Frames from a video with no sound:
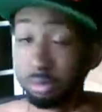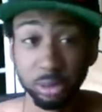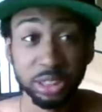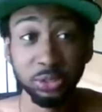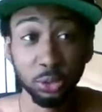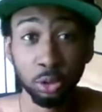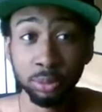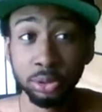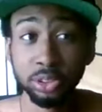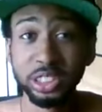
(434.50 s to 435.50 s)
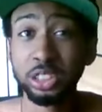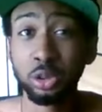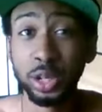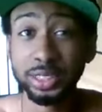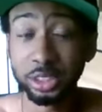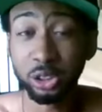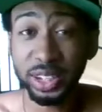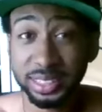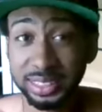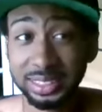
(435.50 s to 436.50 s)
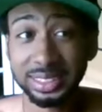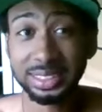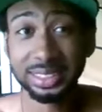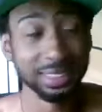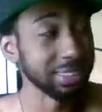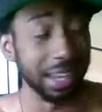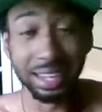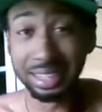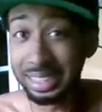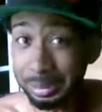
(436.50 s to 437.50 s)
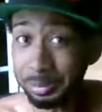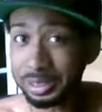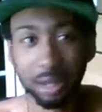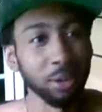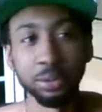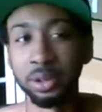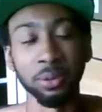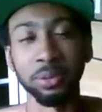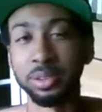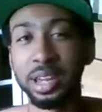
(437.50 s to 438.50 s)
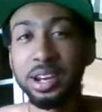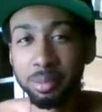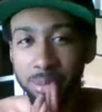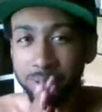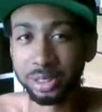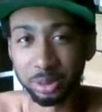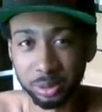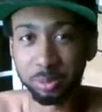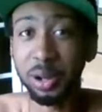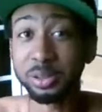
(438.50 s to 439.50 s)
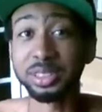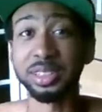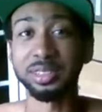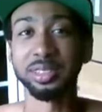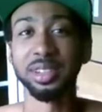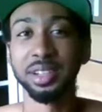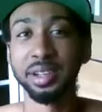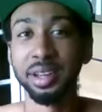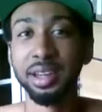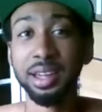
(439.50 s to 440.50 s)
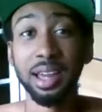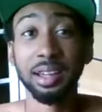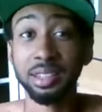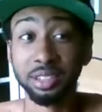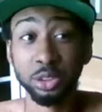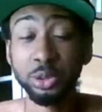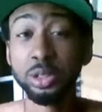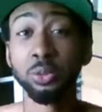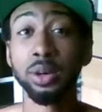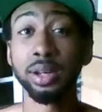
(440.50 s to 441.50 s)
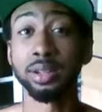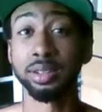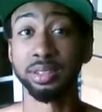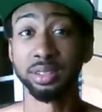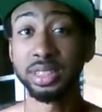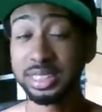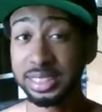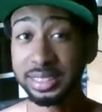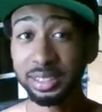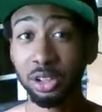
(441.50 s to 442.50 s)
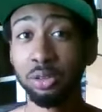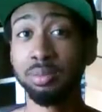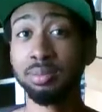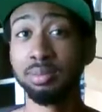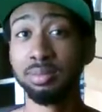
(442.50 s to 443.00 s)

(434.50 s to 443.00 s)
These full moons, these crazy transits, eclipse, oh no, Aaron Moses was posted. You can run. You can stay at home.